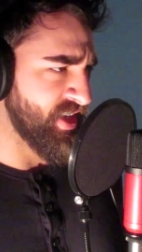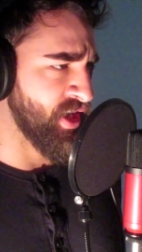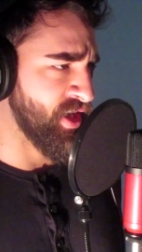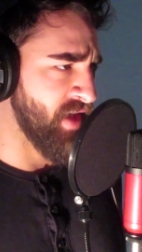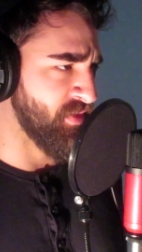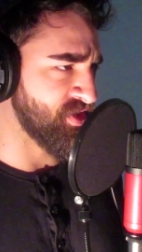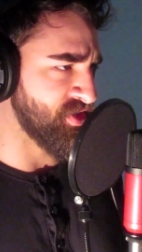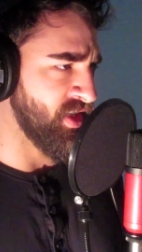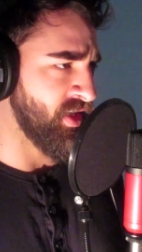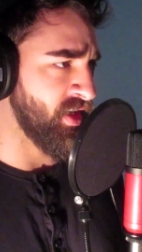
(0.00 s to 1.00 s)
can never
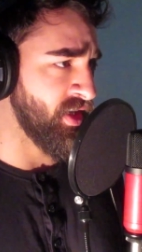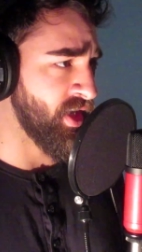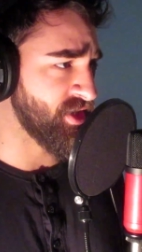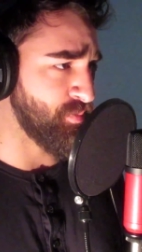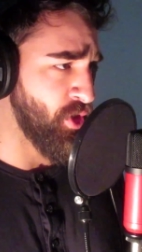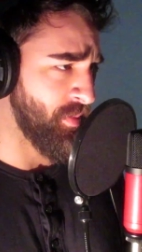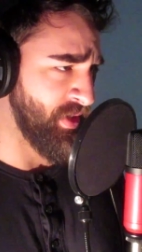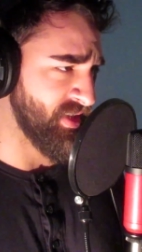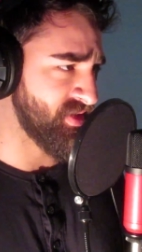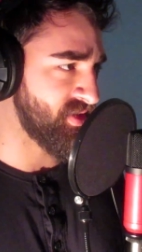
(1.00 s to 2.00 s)
see its
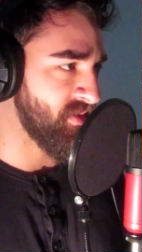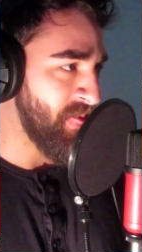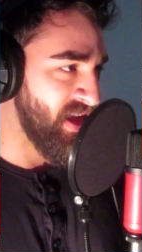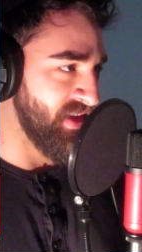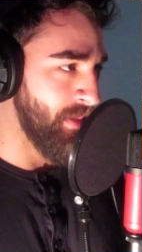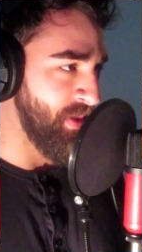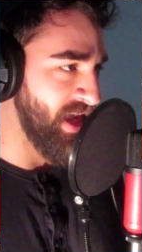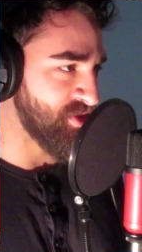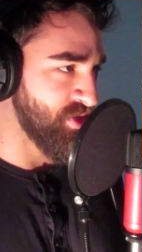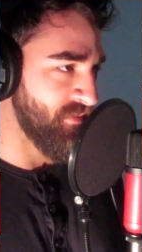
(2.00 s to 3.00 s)
purpose in the
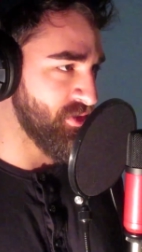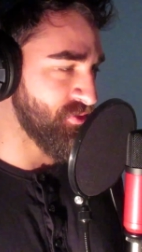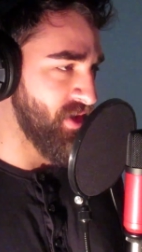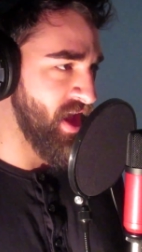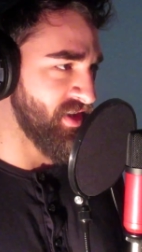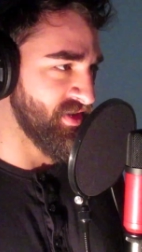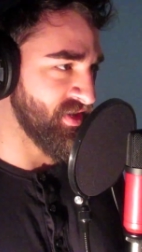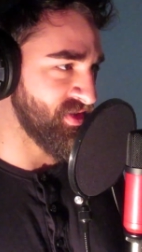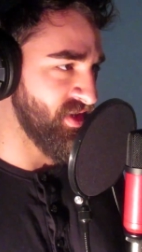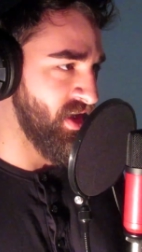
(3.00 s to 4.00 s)
pattern of a grand
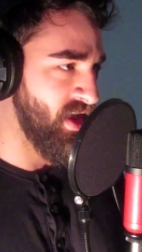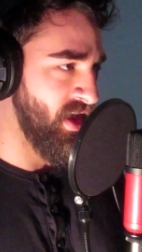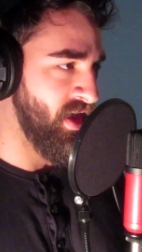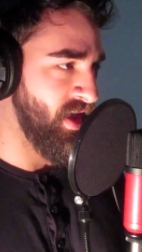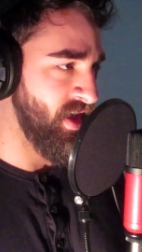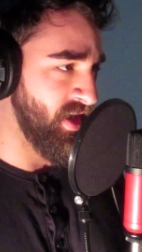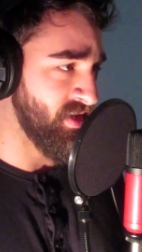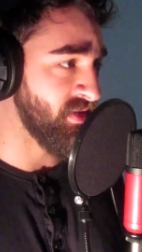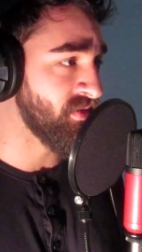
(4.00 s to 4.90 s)
design.